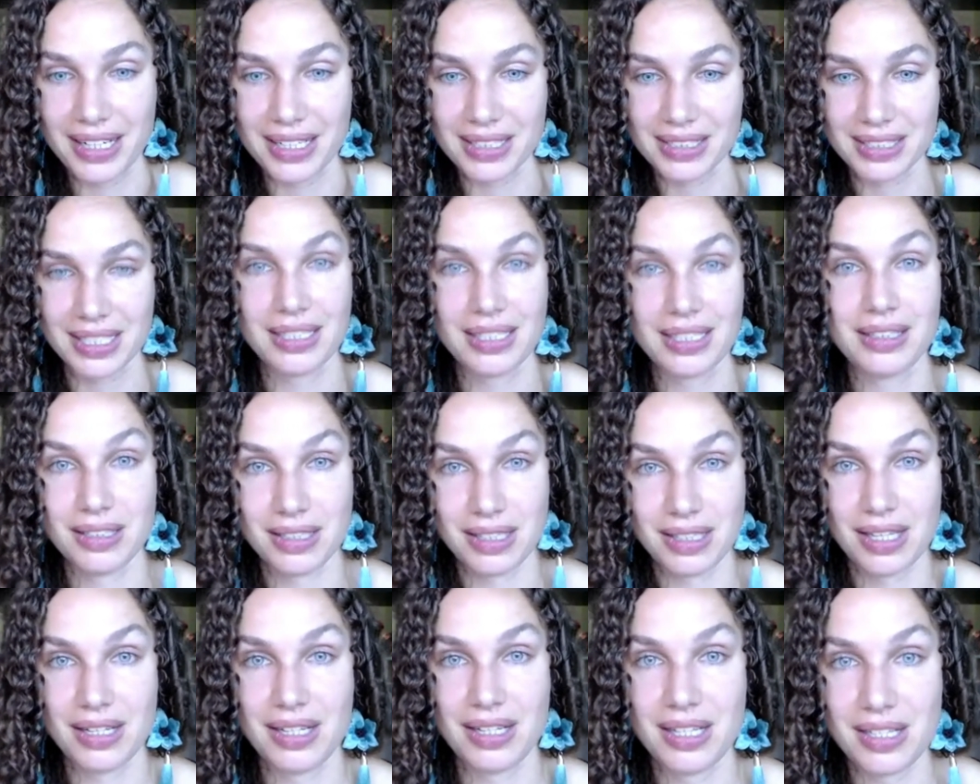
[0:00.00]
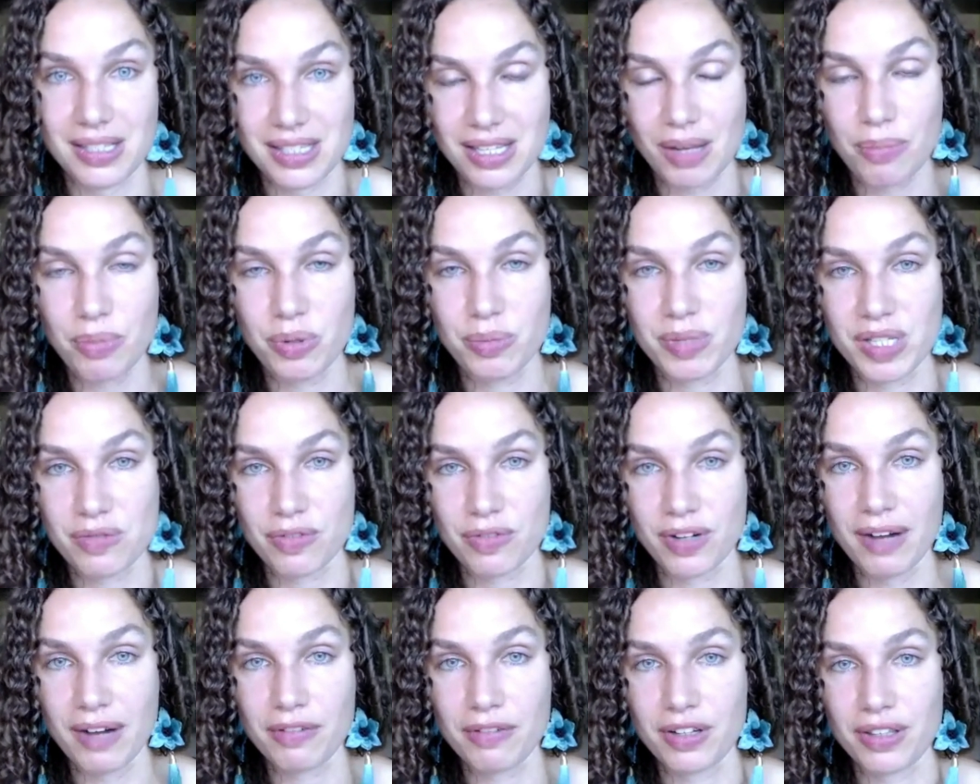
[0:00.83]
It's like they need supplements
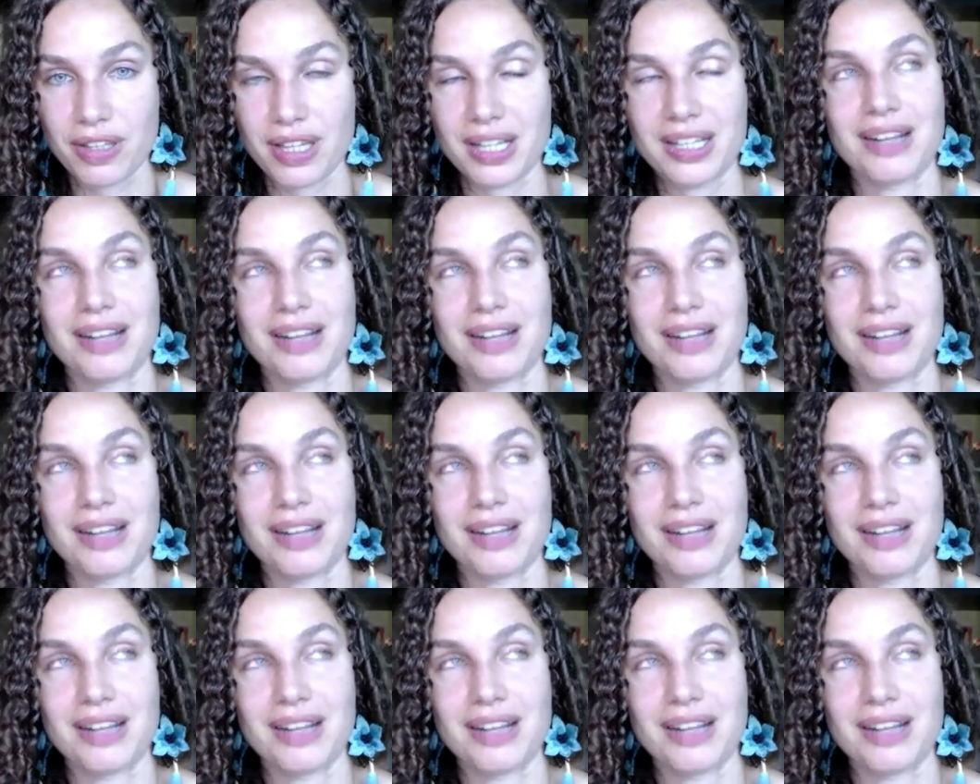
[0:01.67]
for everything.